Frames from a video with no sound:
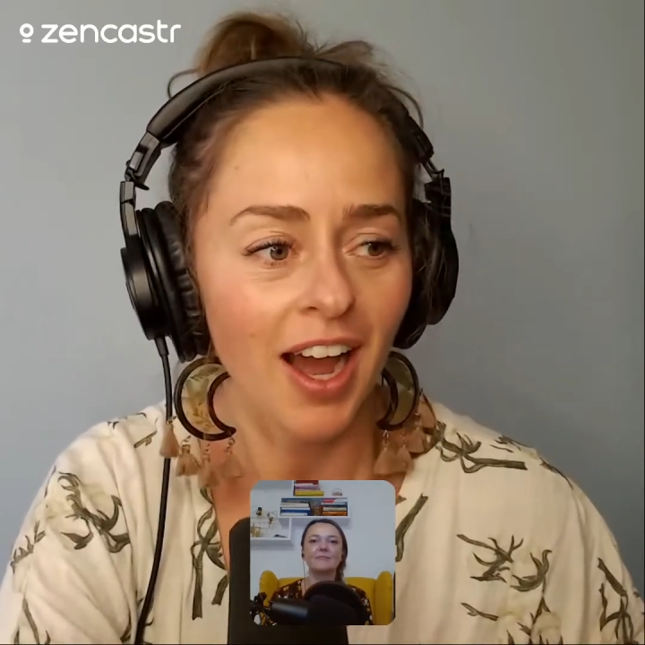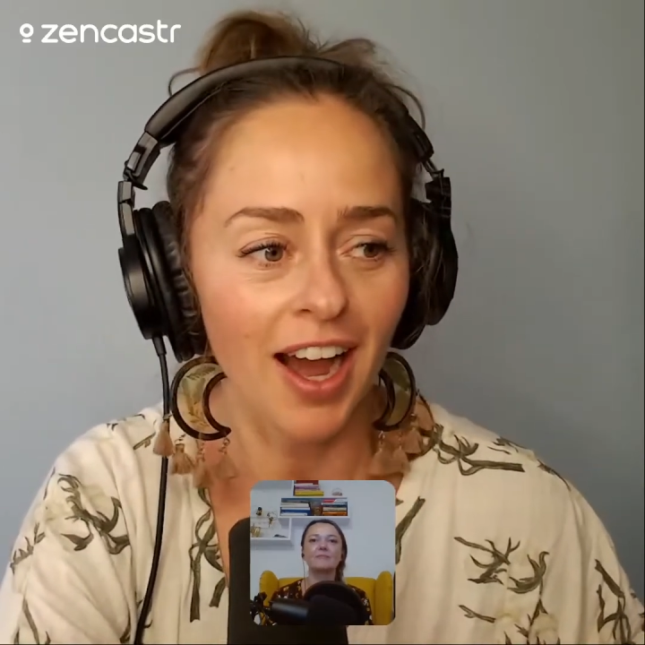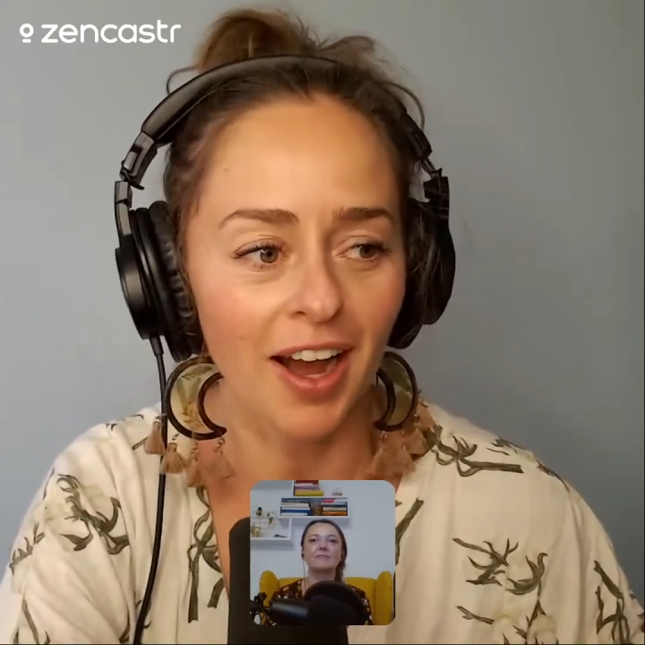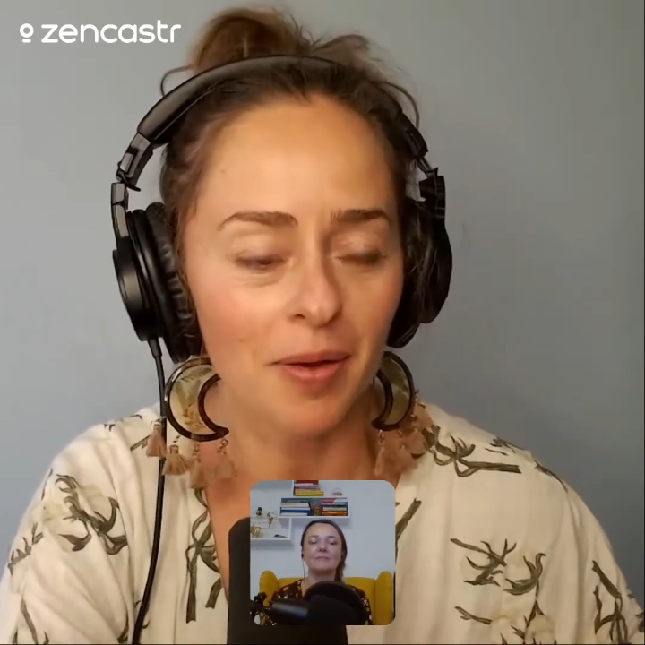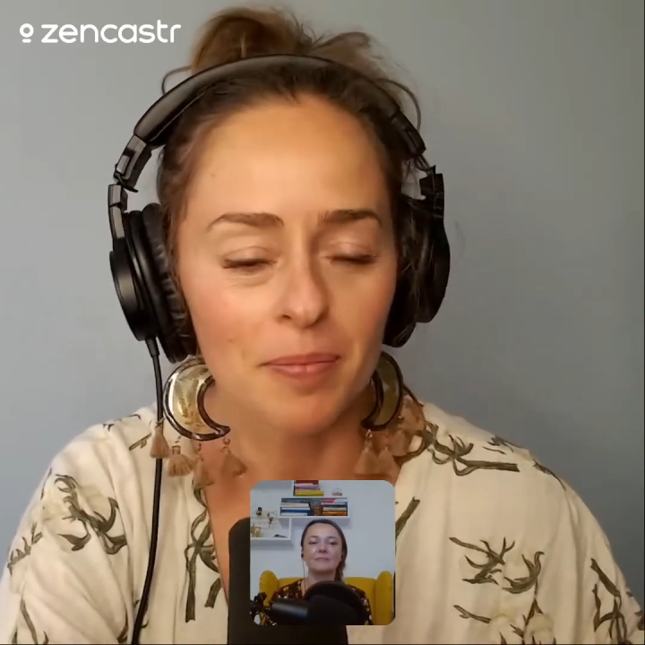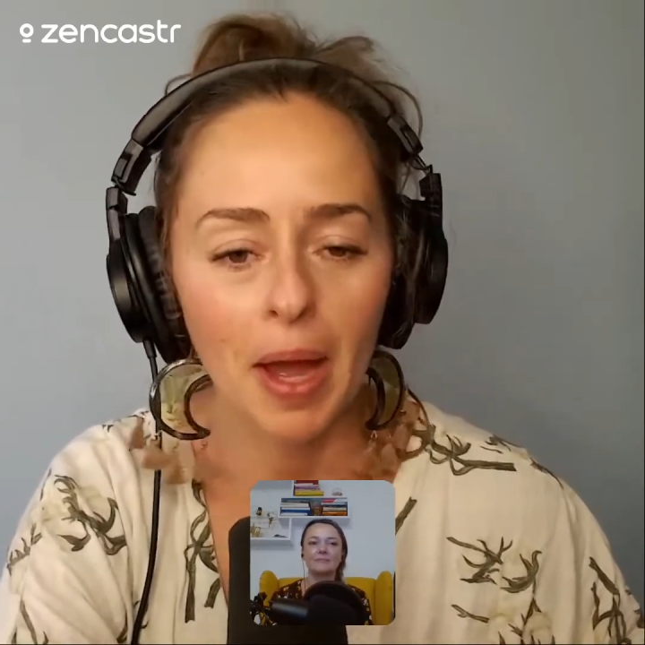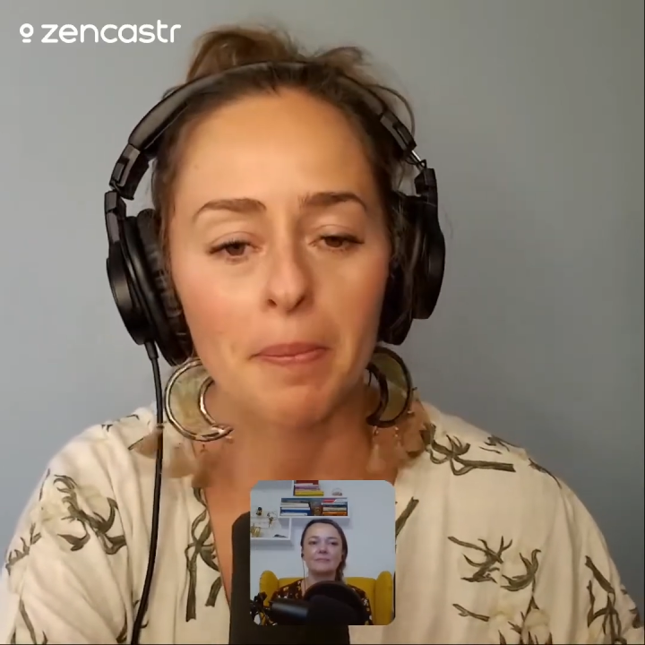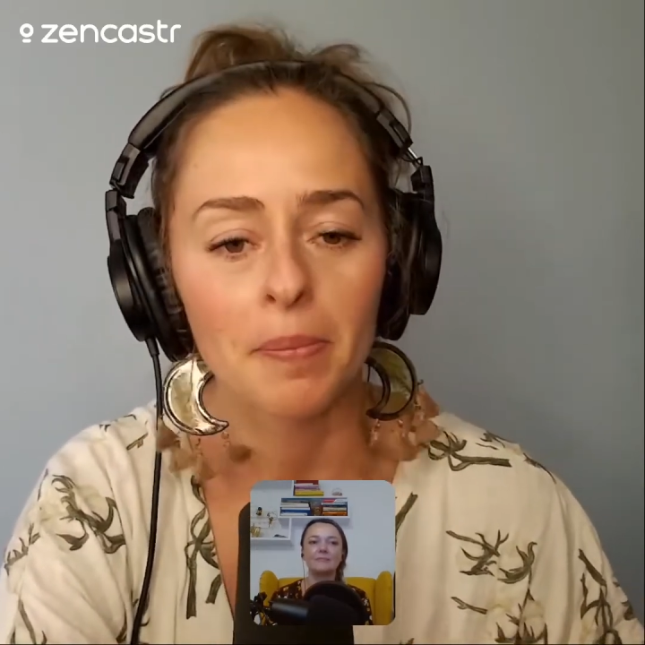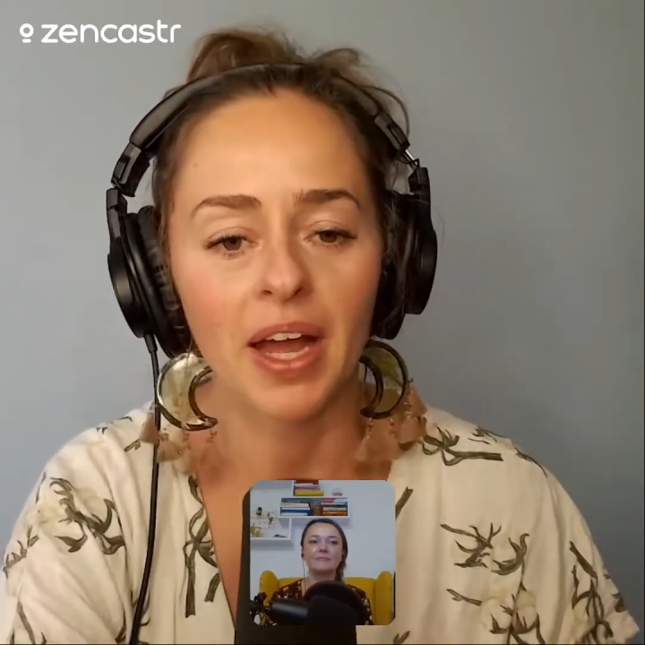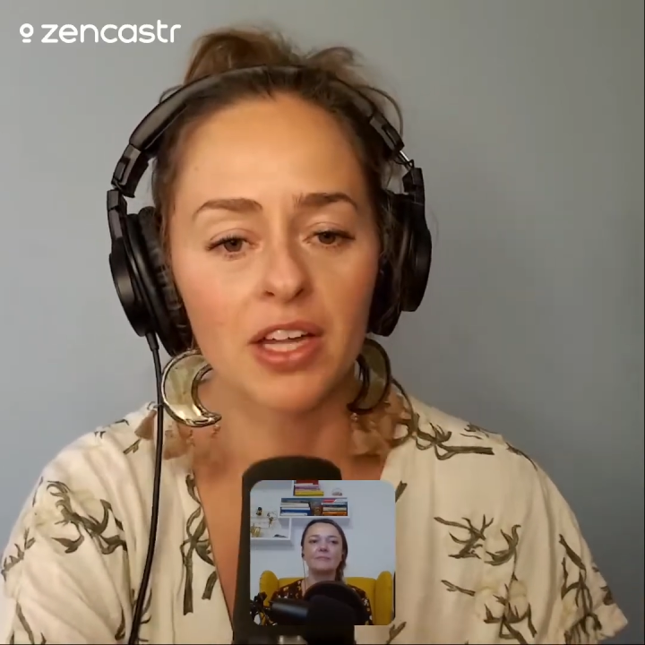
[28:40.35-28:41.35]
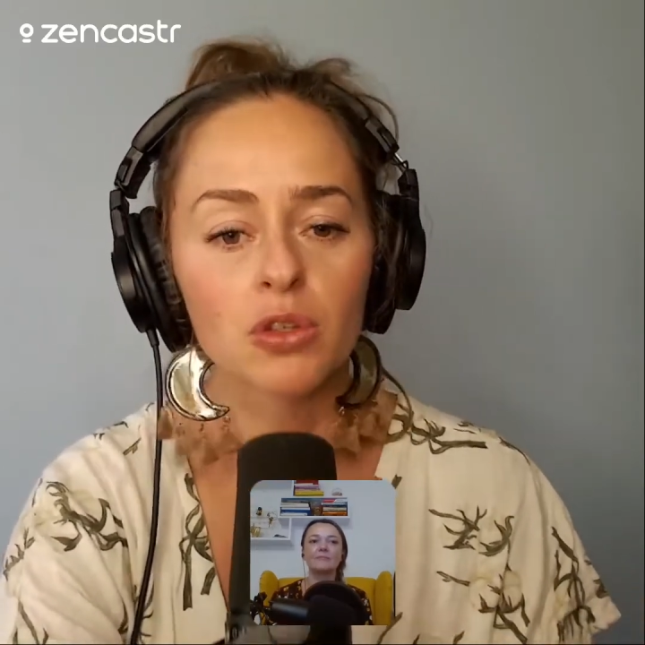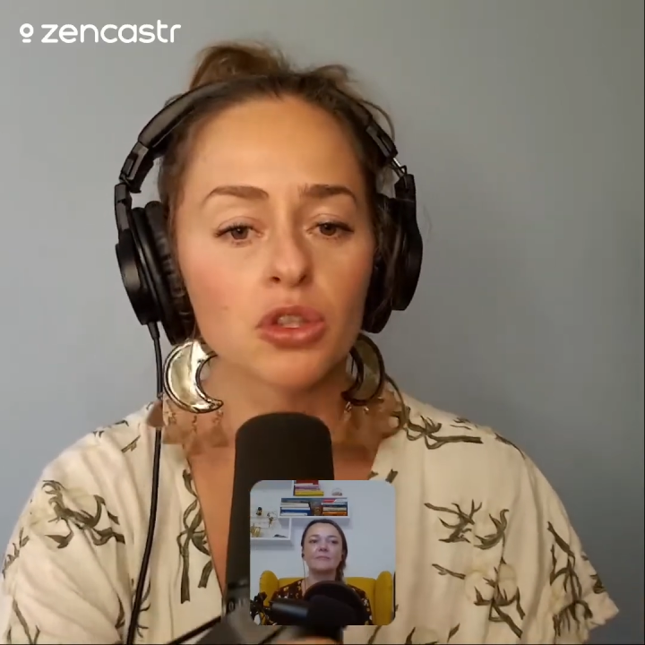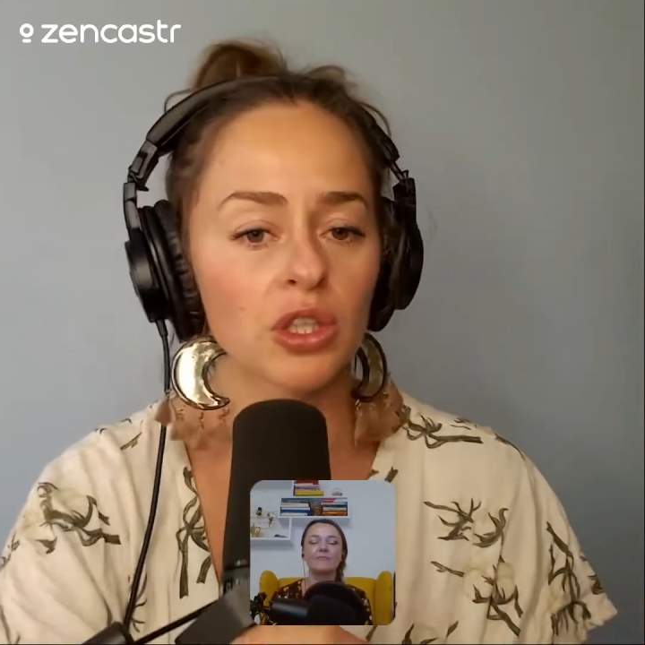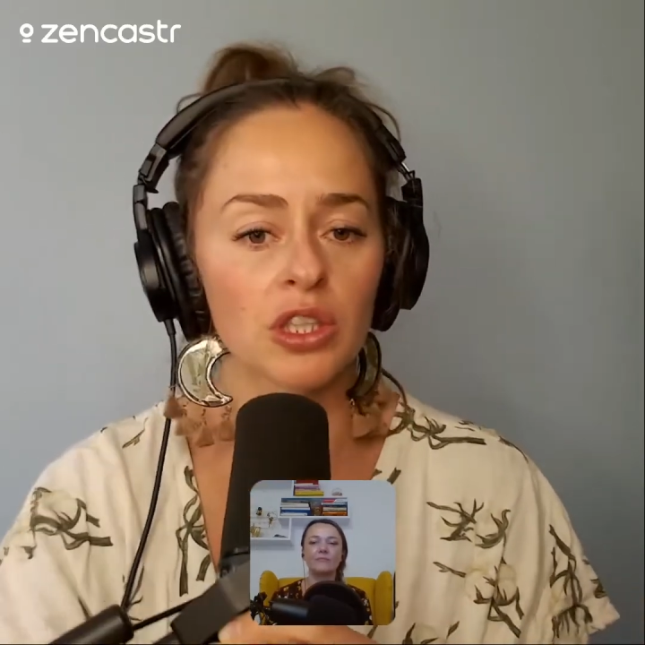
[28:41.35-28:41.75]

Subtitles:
I usually